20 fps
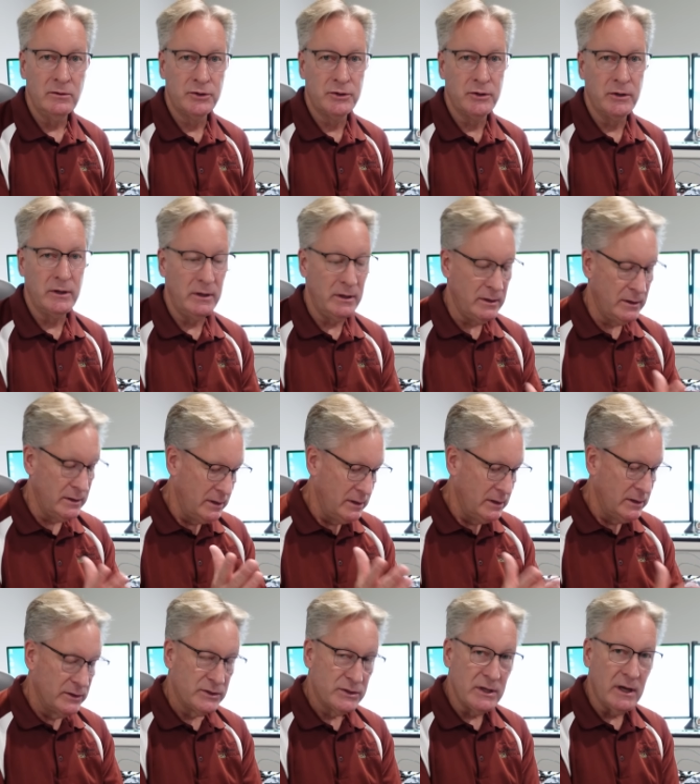Should
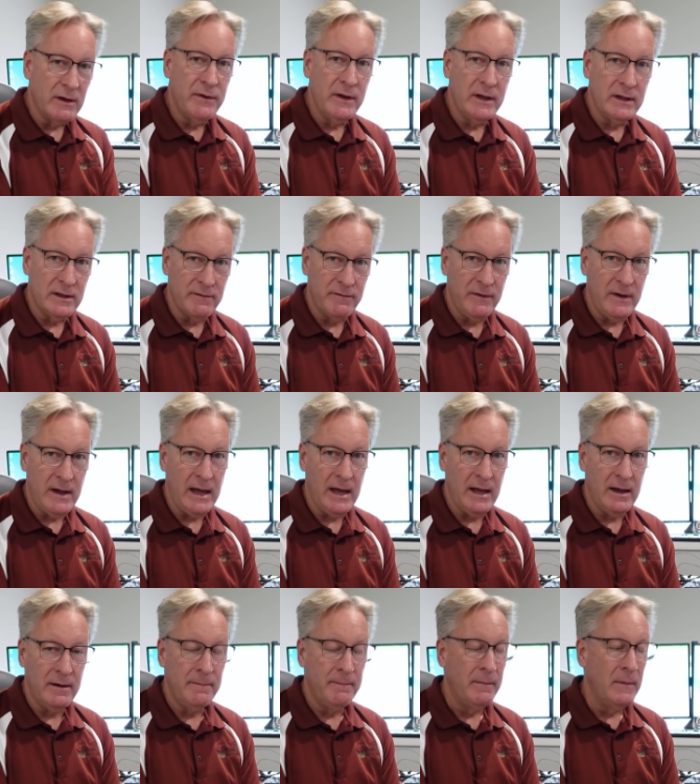stuff hit the
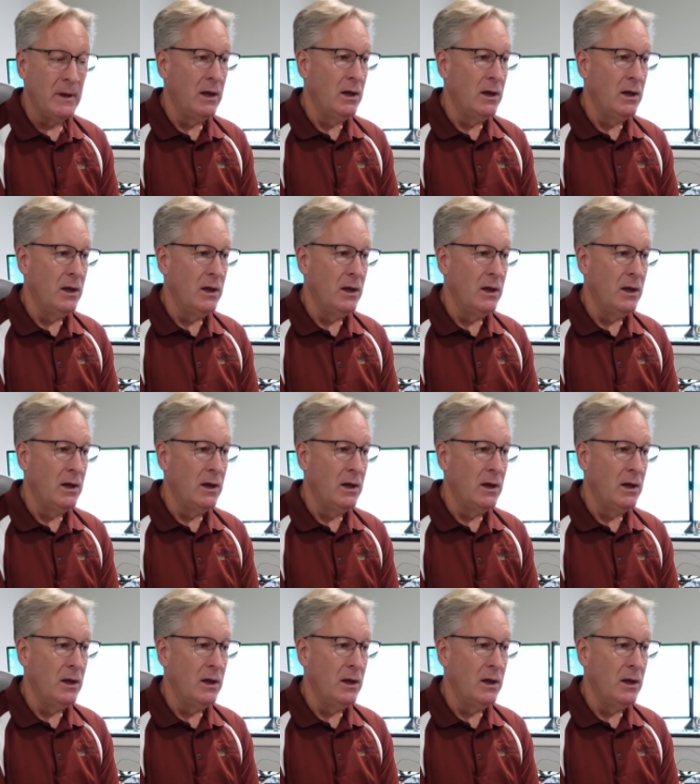fan,